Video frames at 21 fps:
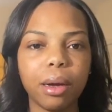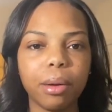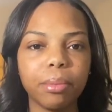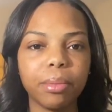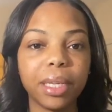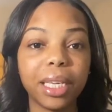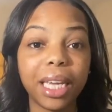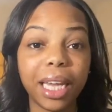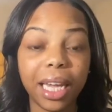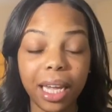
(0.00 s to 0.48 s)

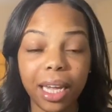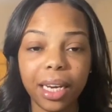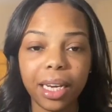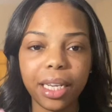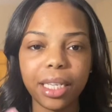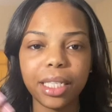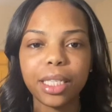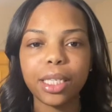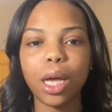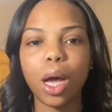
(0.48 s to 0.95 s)

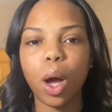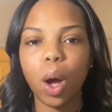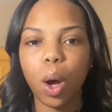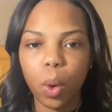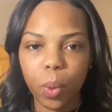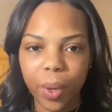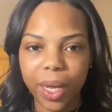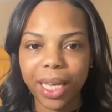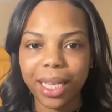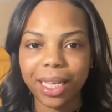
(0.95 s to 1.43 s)
Candace
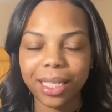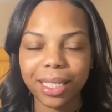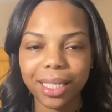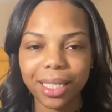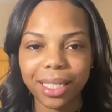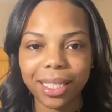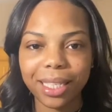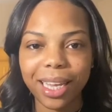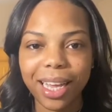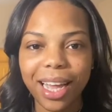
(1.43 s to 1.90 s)

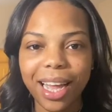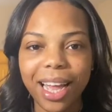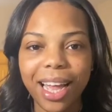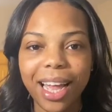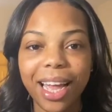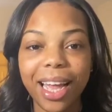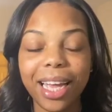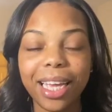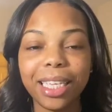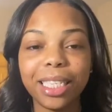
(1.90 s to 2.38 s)
Owens
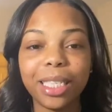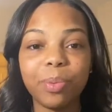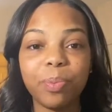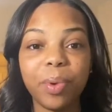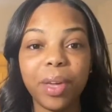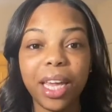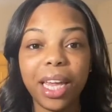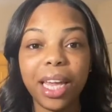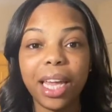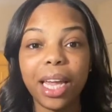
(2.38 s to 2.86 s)
is
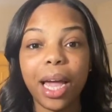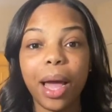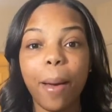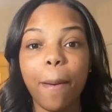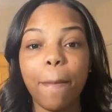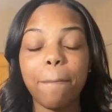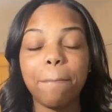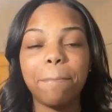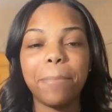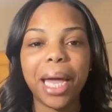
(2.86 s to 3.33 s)
being
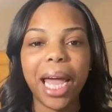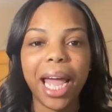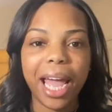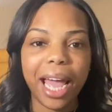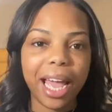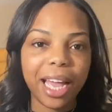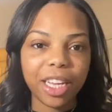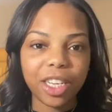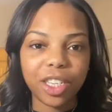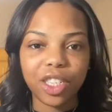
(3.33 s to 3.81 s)

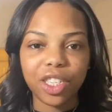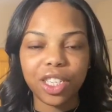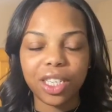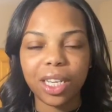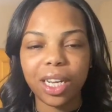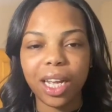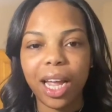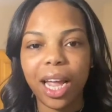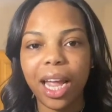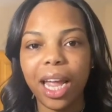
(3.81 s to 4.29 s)
bashed
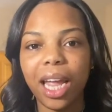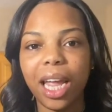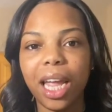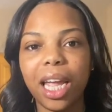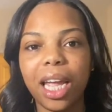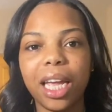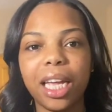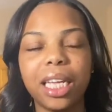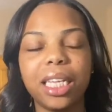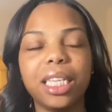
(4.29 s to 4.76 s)

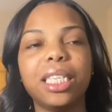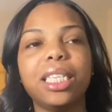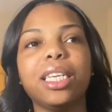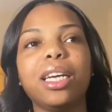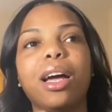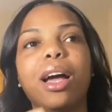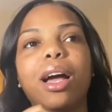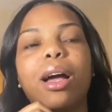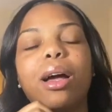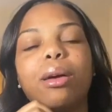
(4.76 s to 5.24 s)
and
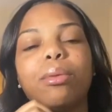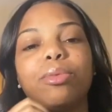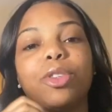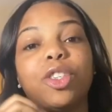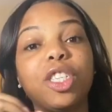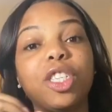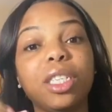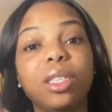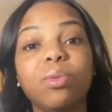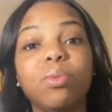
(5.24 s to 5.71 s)

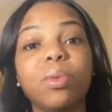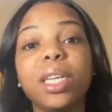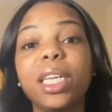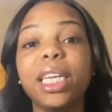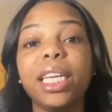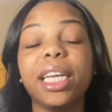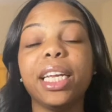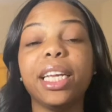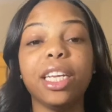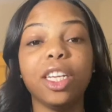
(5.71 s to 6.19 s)
she's really
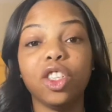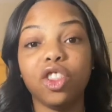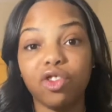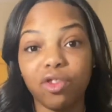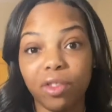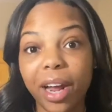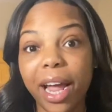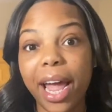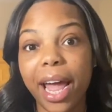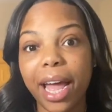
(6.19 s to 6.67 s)
getting
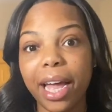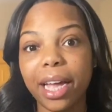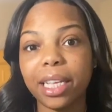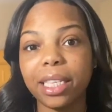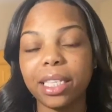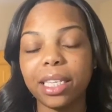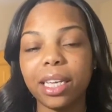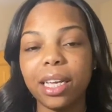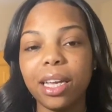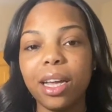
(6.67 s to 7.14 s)

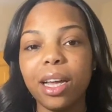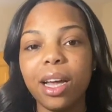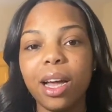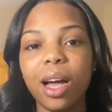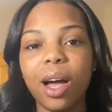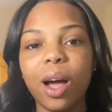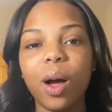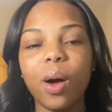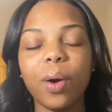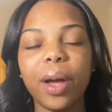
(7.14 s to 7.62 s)
dragged,
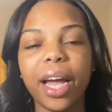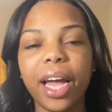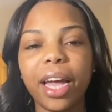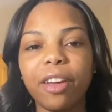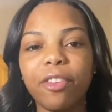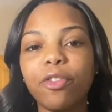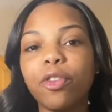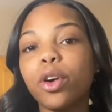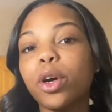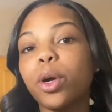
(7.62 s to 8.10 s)
okay,
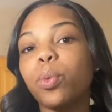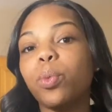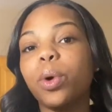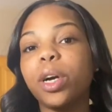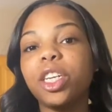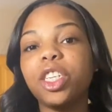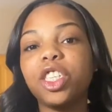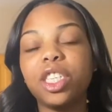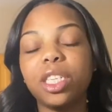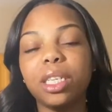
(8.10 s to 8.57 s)
for what
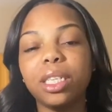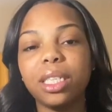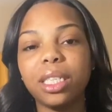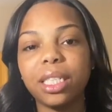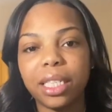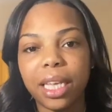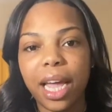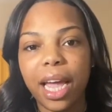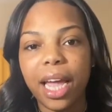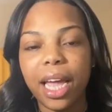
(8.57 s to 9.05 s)
she
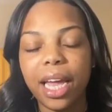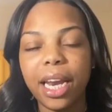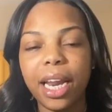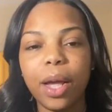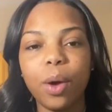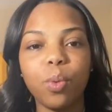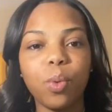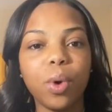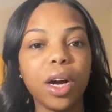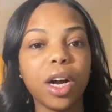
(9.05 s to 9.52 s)
said
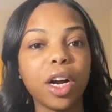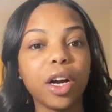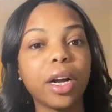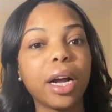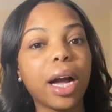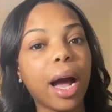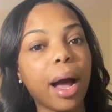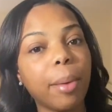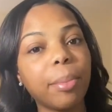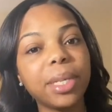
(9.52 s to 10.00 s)
and what her
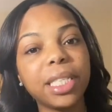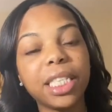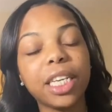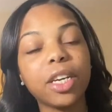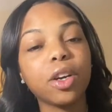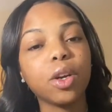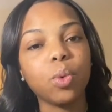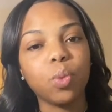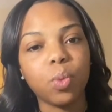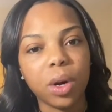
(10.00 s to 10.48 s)

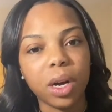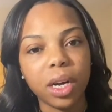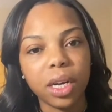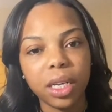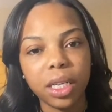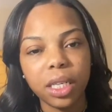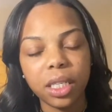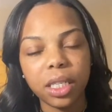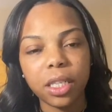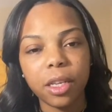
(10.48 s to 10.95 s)
commentary
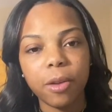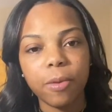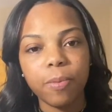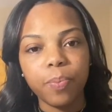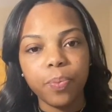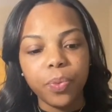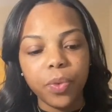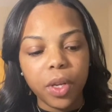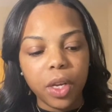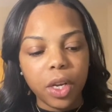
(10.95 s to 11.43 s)
was
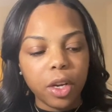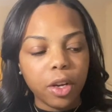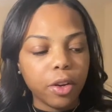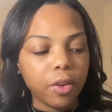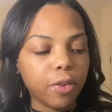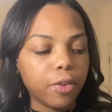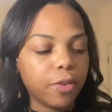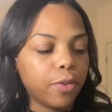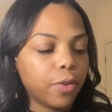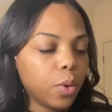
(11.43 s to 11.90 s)

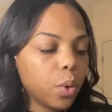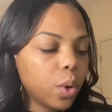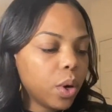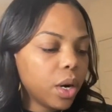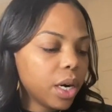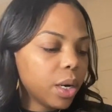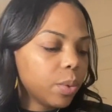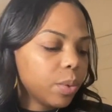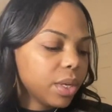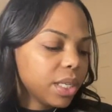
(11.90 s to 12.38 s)

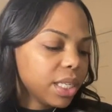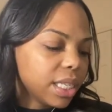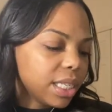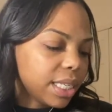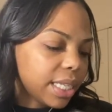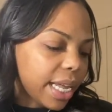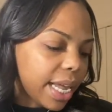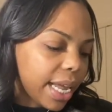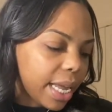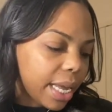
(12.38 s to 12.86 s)
for, what's his
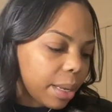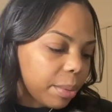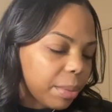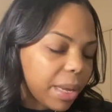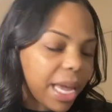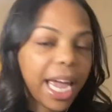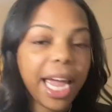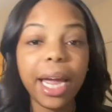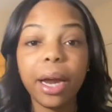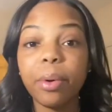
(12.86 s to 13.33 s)
name,
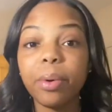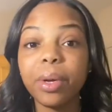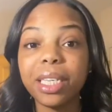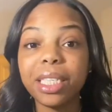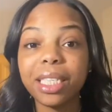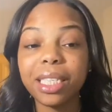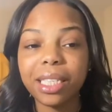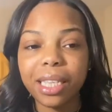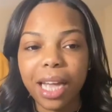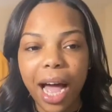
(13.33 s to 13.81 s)
Harry
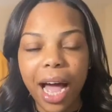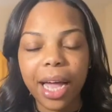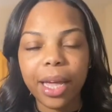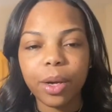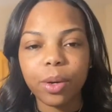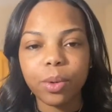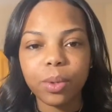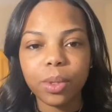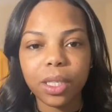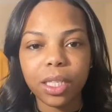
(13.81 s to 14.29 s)

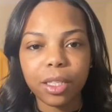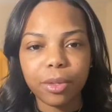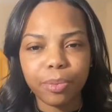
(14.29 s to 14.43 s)
Styles,